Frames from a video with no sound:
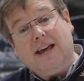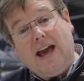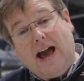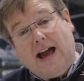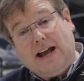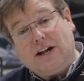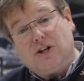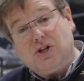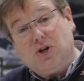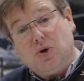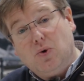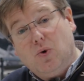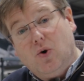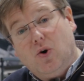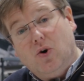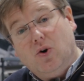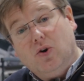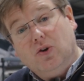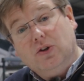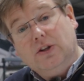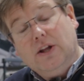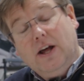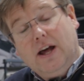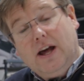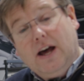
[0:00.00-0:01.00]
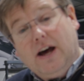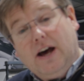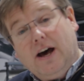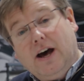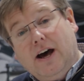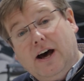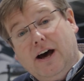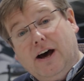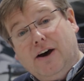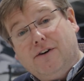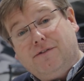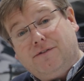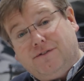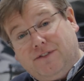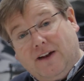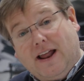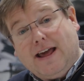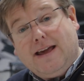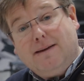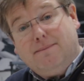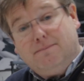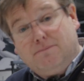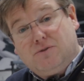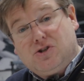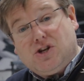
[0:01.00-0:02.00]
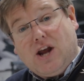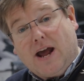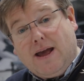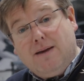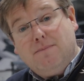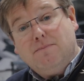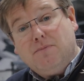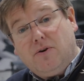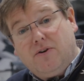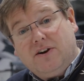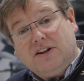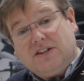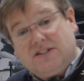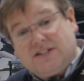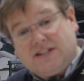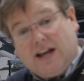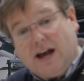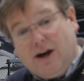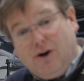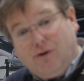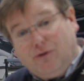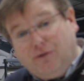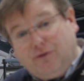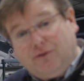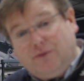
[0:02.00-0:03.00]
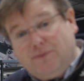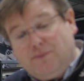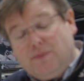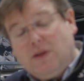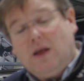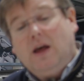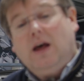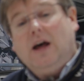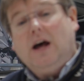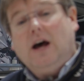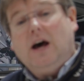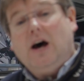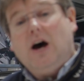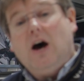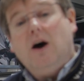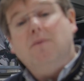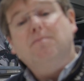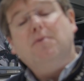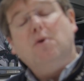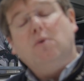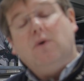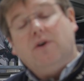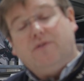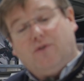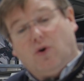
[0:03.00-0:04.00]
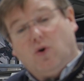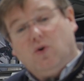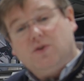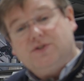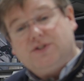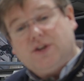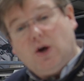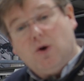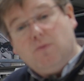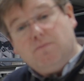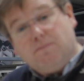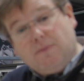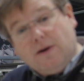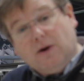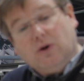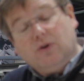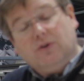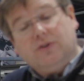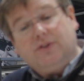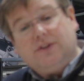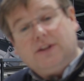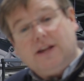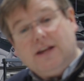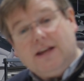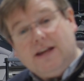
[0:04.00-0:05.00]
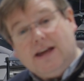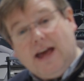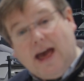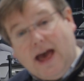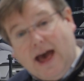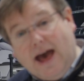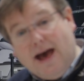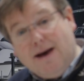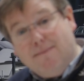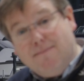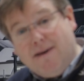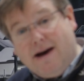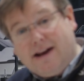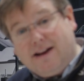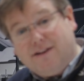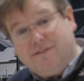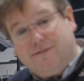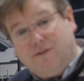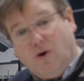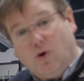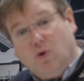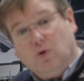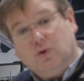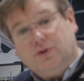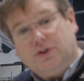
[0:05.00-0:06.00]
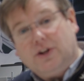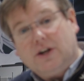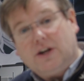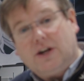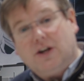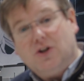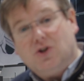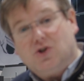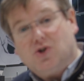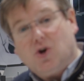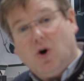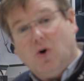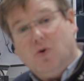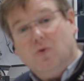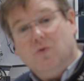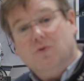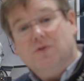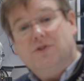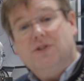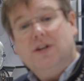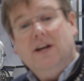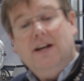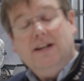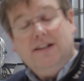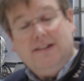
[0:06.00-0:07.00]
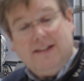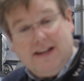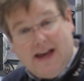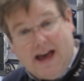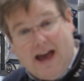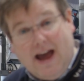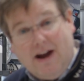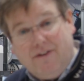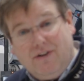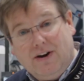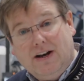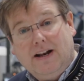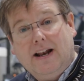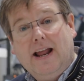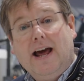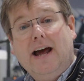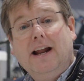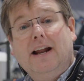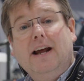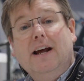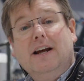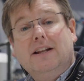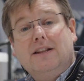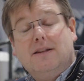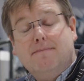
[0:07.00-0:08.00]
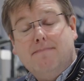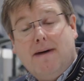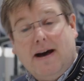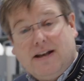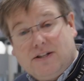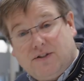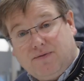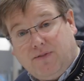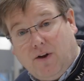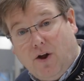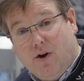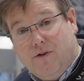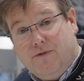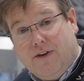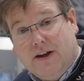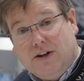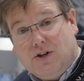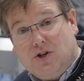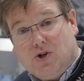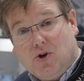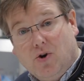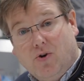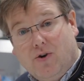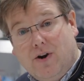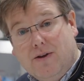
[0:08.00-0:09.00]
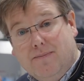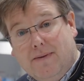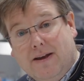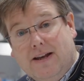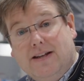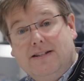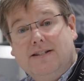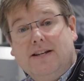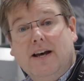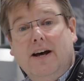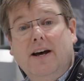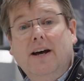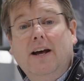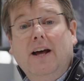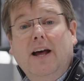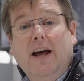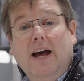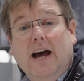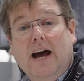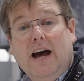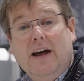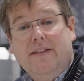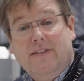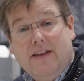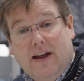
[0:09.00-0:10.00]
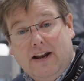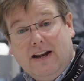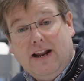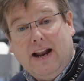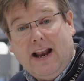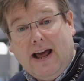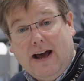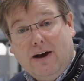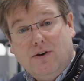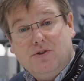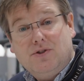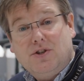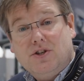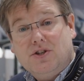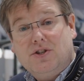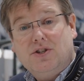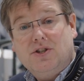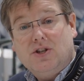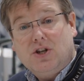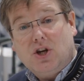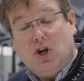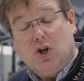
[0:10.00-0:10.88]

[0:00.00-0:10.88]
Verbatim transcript: the actual uh, flame chamber itself uh, but we've also built the air manifold that controls the air inlet, the mass flow venturi meter, and then allows us to